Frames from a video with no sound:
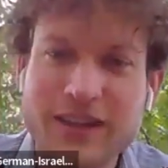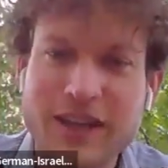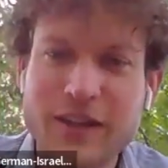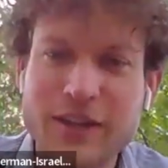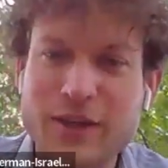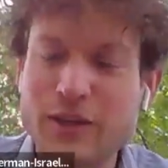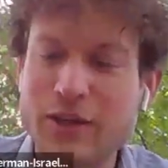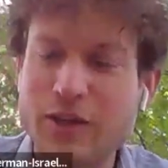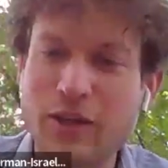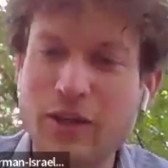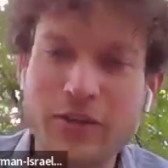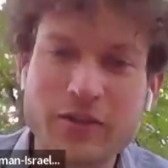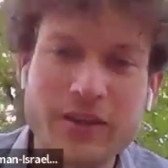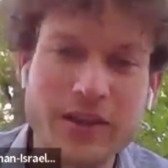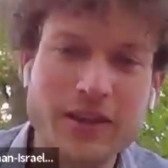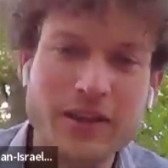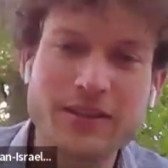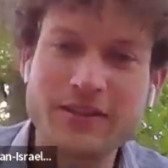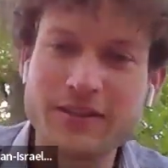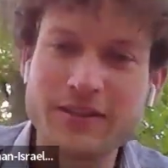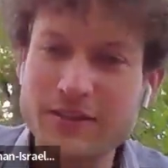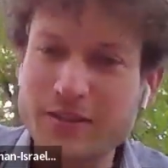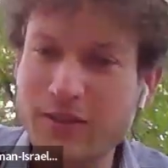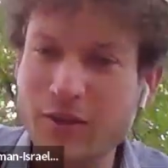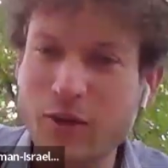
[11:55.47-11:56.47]
I don't know.
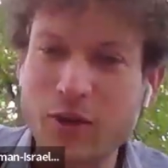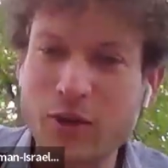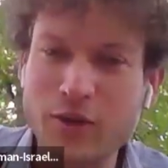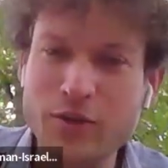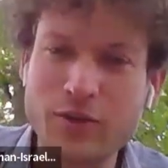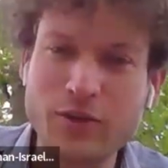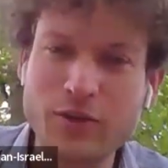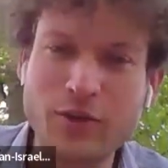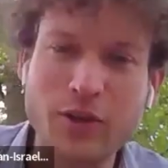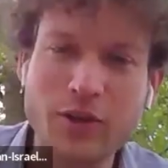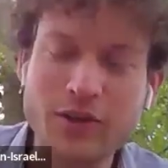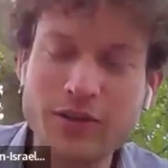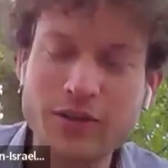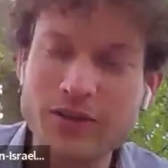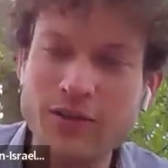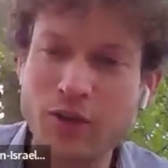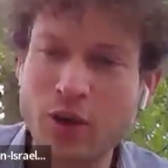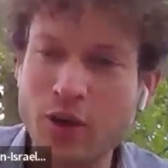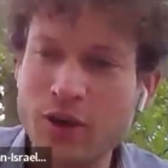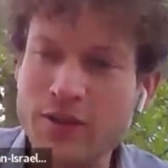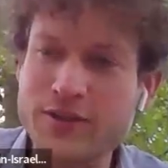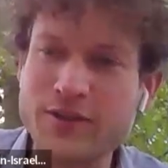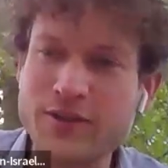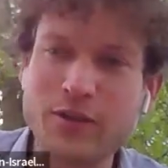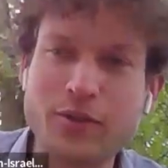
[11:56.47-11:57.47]
They
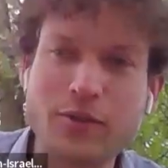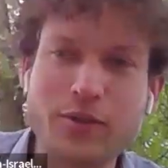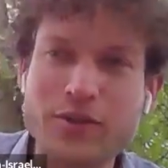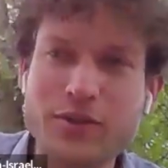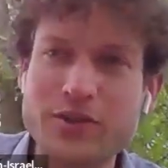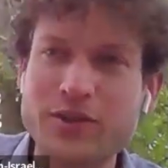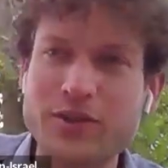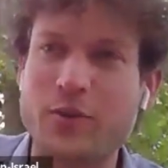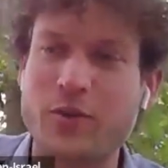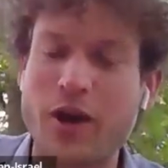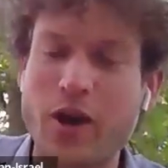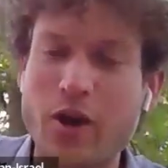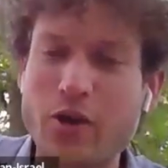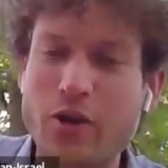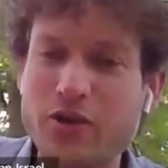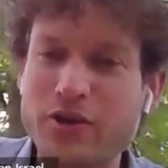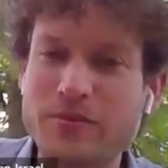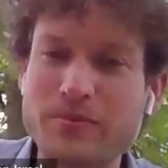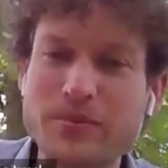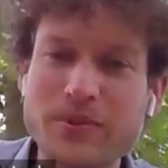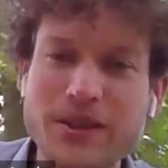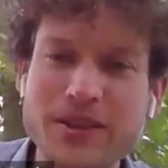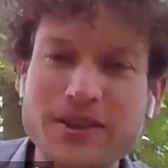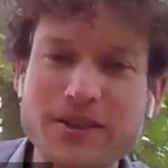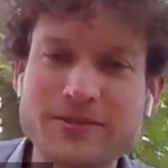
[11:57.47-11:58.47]
also
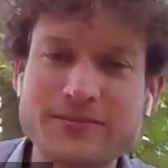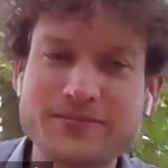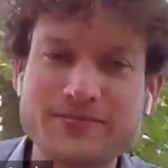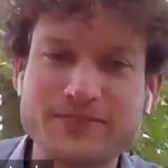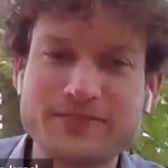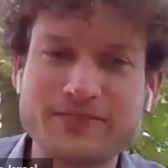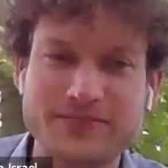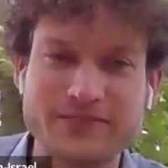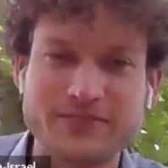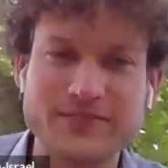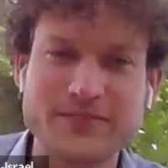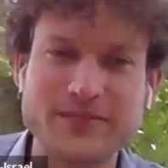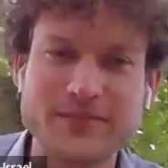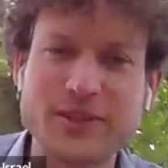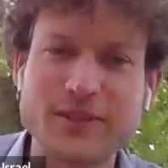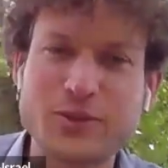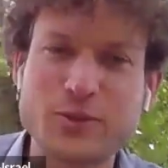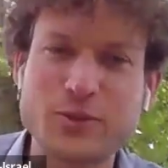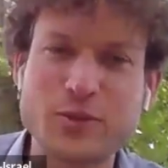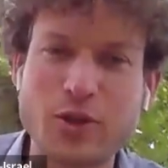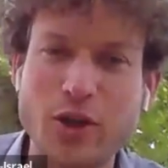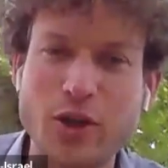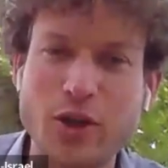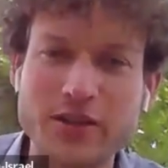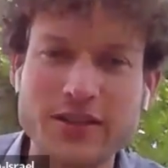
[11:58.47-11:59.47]
surrounded me
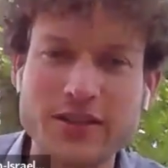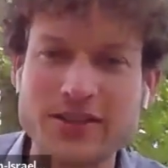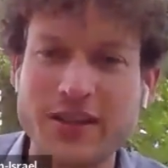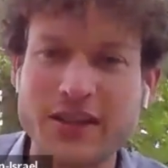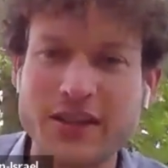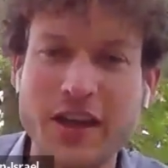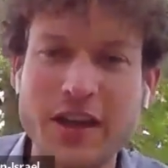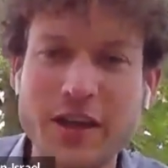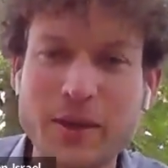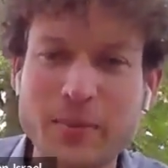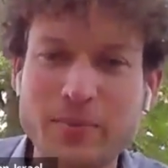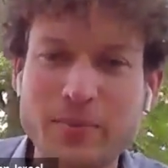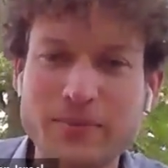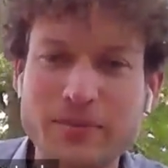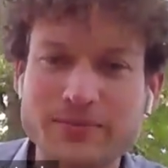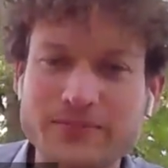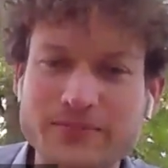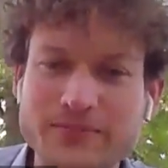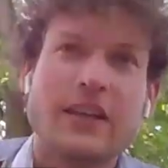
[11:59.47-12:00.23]
to not escape.